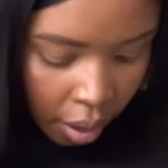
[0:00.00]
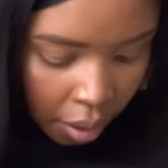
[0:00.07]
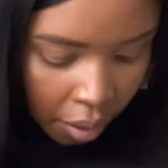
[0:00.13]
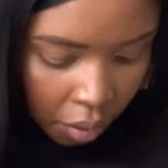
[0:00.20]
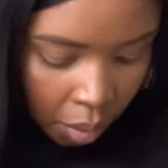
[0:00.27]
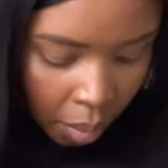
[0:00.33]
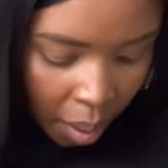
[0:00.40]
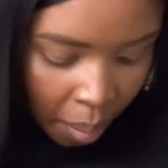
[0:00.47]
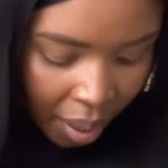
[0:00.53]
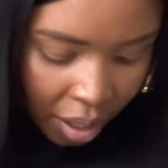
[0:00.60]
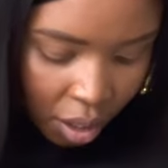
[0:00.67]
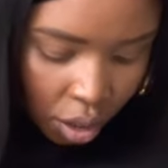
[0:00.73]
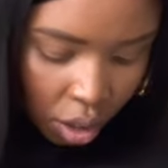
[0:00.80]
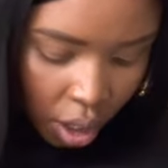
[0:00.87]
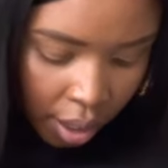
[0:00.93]
Remember,
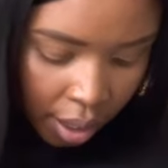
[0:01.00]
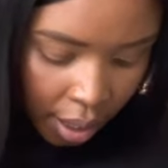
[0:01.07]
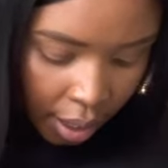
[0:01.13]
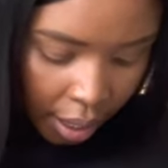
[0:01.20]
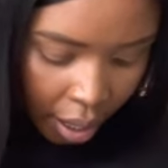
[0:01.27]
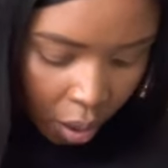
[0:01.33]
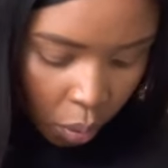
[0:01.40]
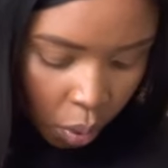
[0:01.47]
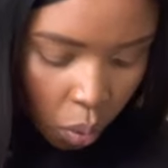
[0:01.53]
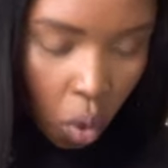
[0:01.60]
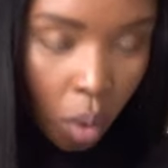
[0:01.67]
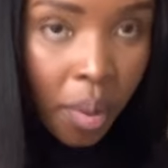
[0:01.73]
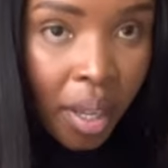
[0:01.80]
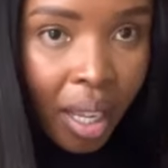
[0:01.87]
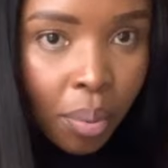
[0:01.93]
it's Thursday now, we're
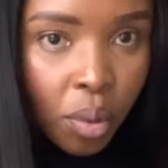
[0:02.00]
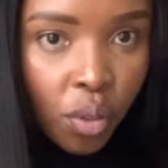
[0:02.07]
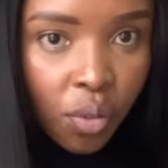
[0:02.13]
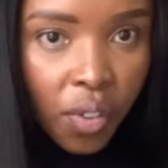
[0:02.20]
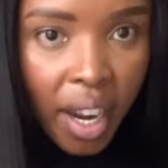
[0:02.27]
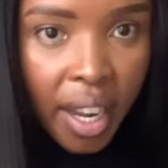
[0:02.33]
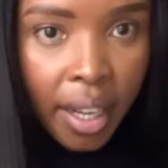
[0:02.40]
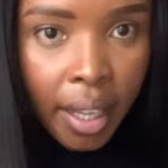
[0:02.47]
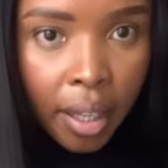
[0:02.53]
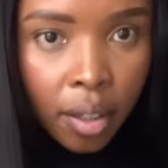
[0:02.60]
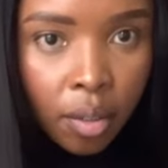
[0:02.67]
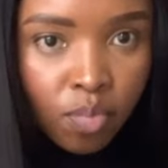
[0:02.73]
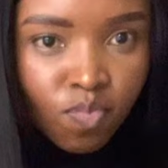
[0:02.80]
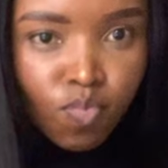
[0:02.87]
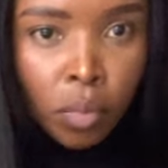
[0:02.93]
warming up to Friday.
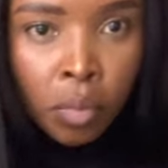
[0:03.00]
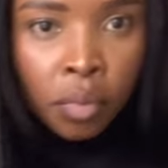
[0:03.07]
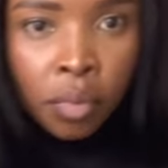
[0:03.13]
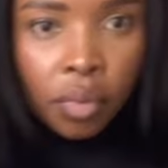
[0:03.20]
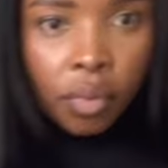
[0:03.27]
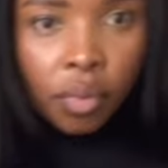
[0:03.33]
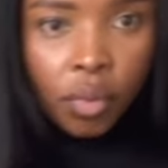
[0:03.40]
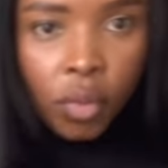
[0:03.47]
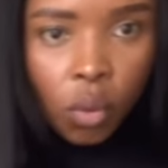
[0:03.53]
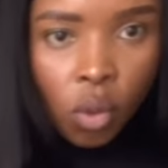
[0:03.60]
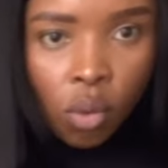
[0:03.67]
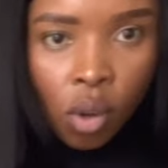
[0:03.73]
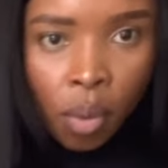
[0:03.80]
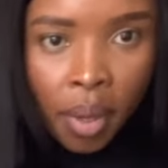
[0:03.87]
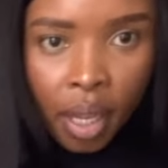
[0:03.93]

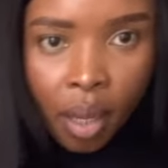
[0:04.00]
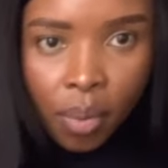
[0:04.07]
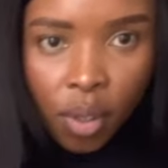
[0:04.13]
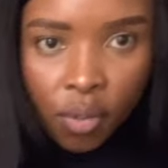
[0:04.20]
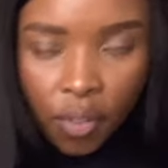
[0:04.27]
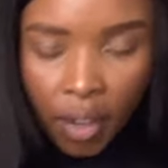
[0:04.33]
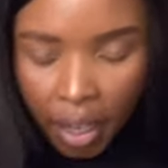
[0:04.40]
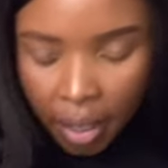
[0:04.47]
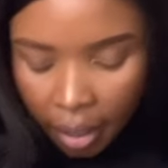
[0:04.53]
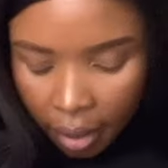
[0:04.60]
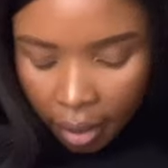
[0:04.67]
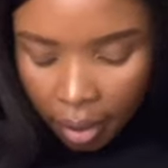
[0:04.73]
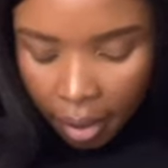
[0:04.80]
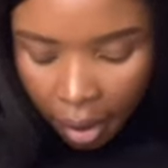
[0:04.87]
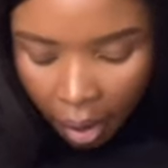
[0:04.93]
We're warming up to Friday.